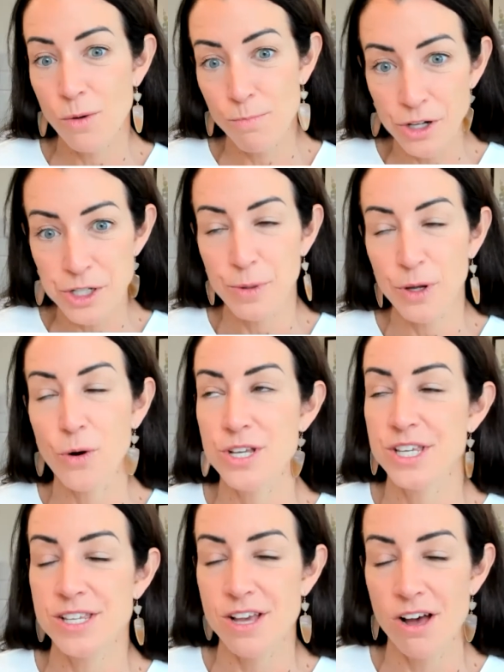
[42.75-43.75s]
multiple
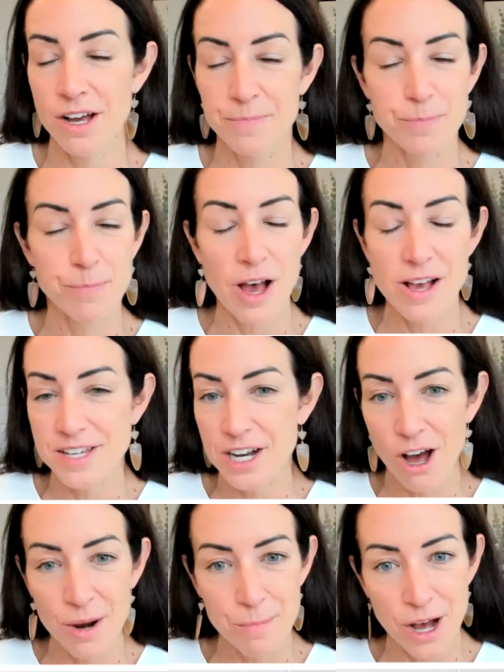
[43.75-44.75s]
courses on
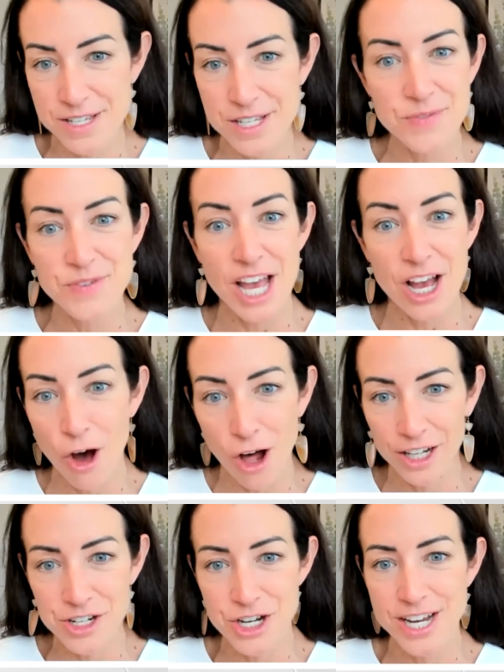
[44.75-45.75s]
positive
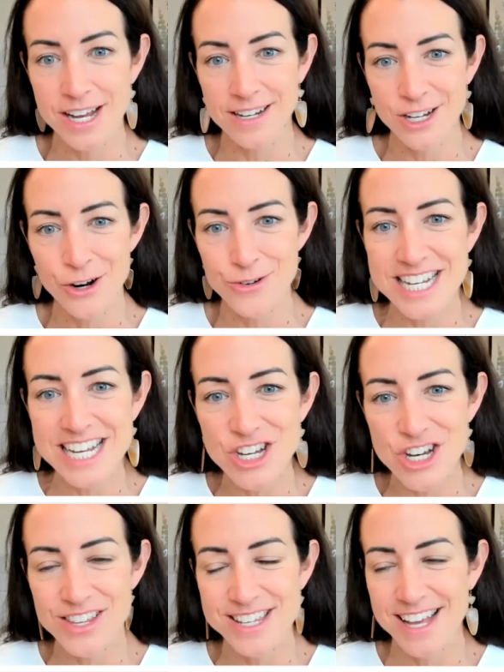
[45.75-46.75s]
psychology and
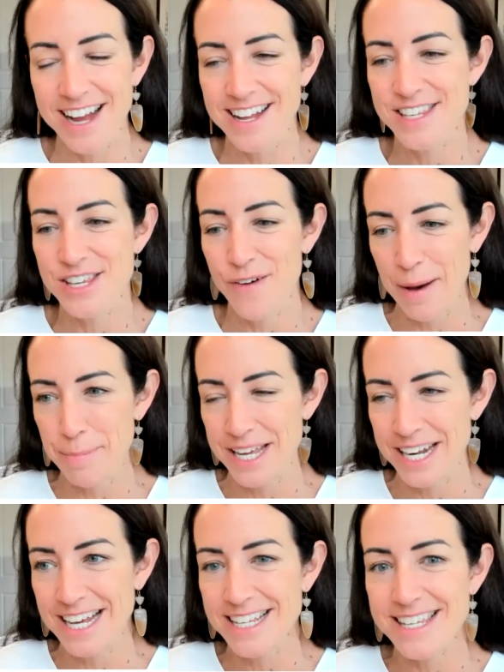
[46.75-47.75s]
teaching the science of
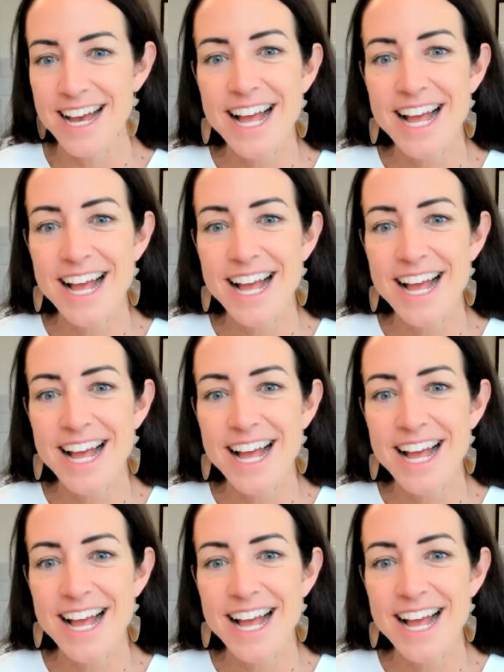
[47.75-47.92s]
happiness.